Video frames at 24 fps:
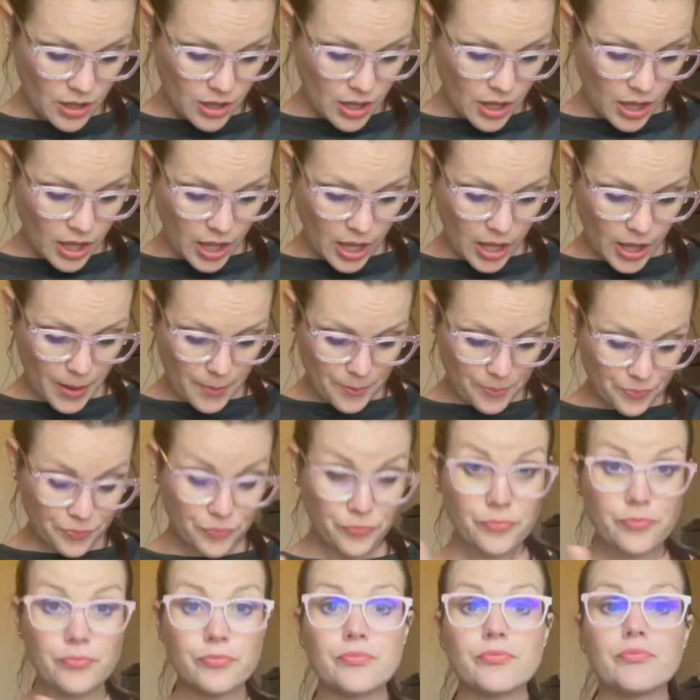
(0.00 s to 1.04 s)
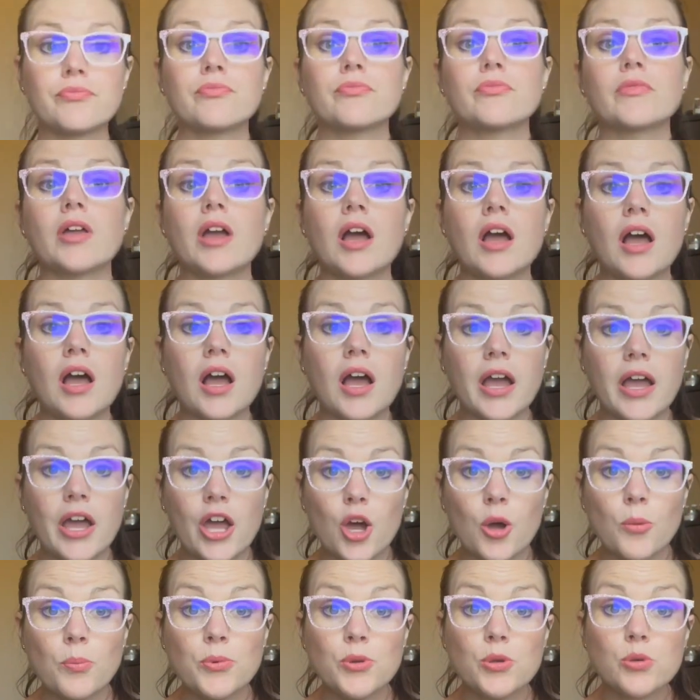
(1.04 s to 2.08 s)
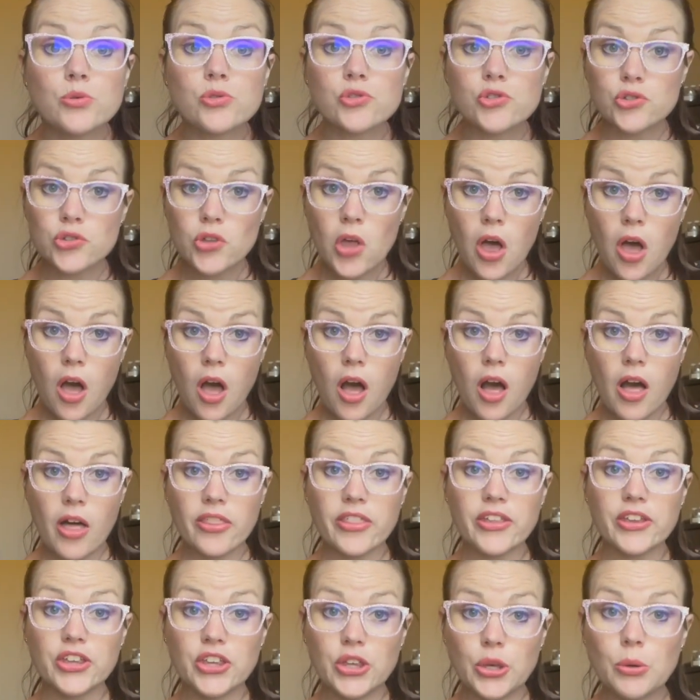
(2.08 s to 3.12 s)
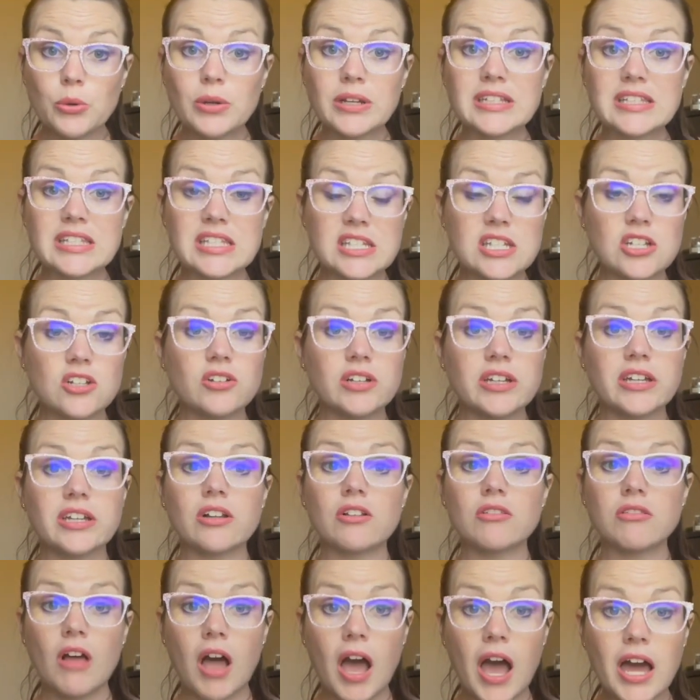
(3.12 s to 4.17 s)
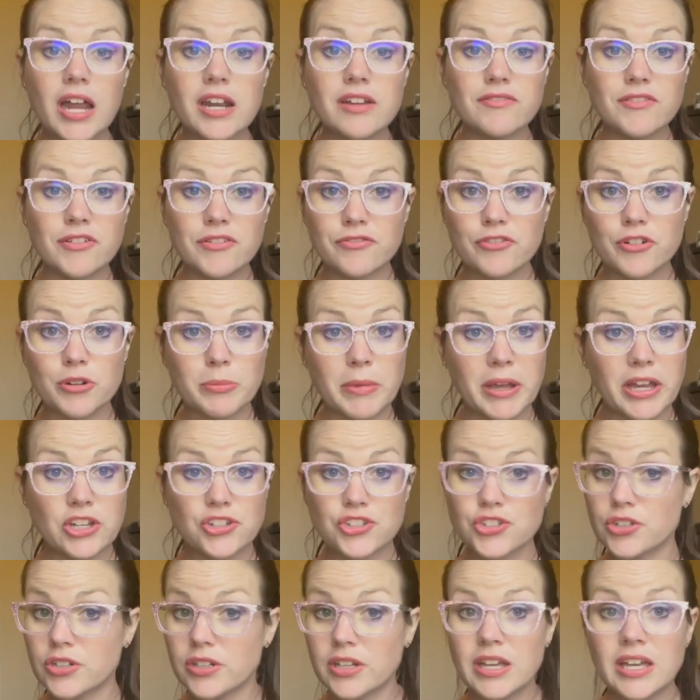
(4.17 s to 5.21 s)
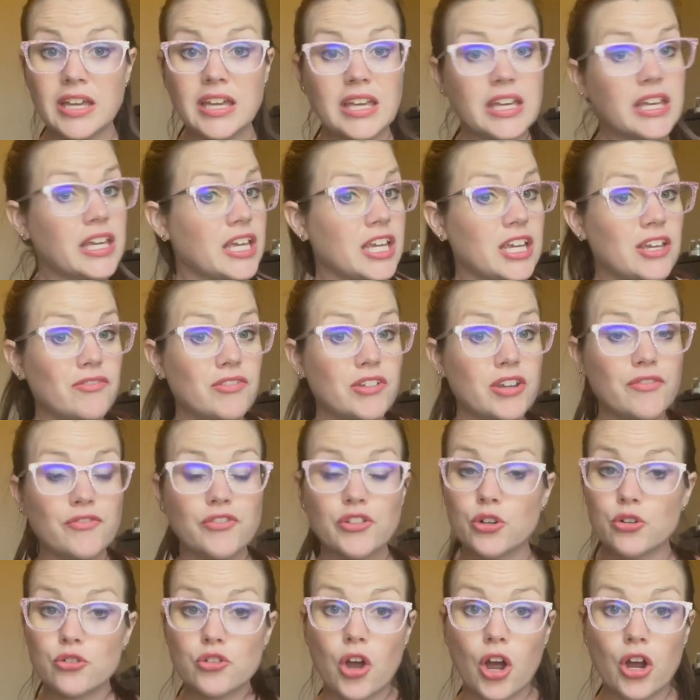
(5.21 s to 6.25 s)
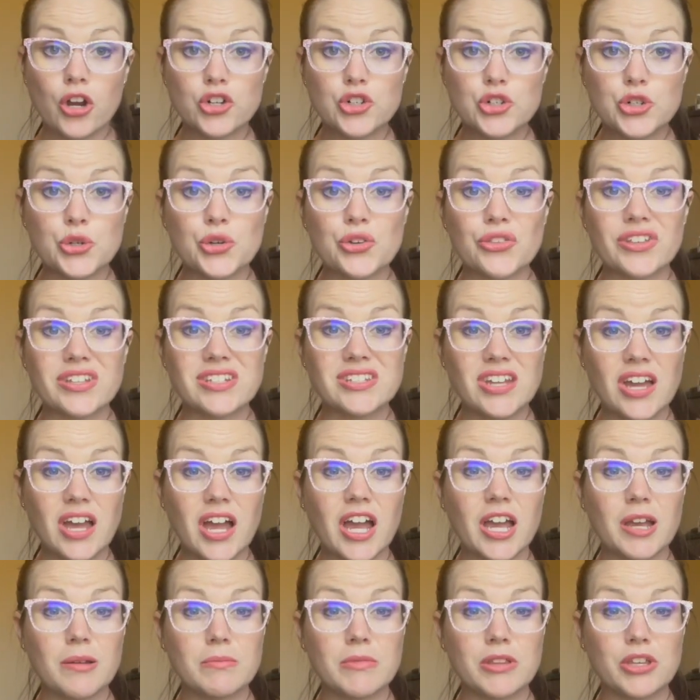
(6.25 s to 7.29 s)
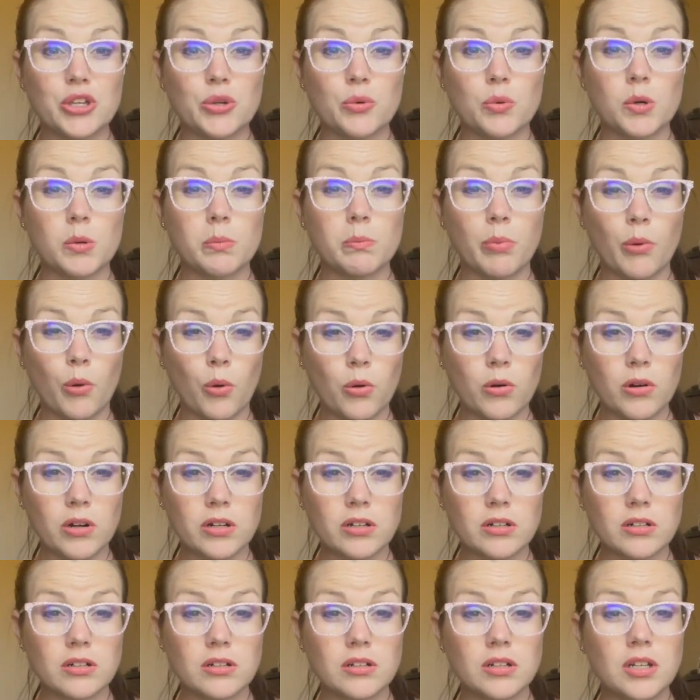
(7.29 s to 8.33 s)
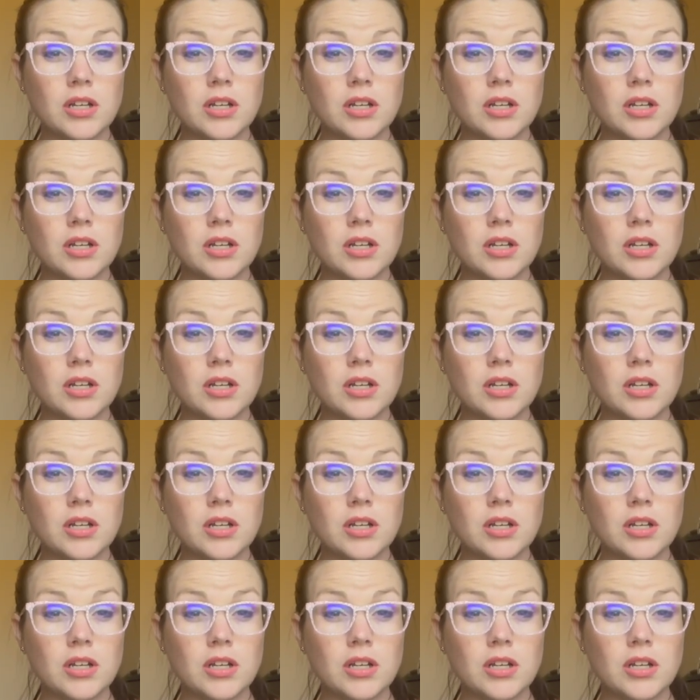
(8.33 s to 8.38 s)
I hope you saw that you can still get a lot of information even if you're not sure the time that you were born.